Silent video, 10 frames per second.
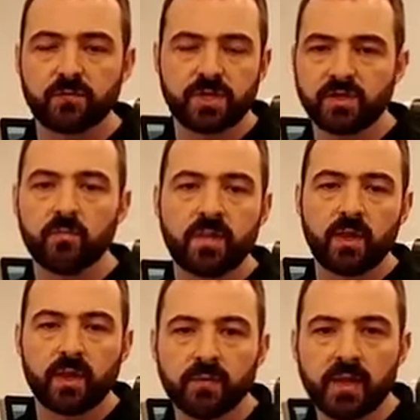for dental
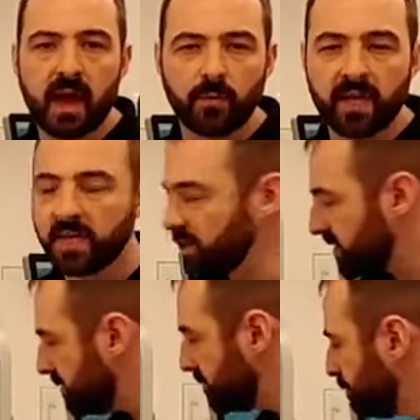milling
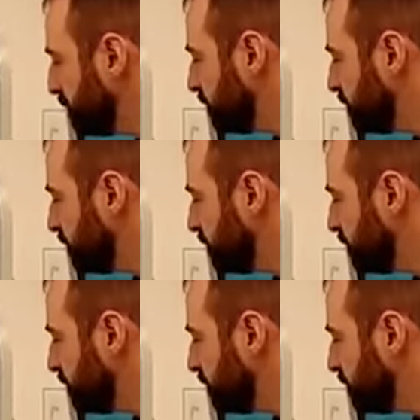applications.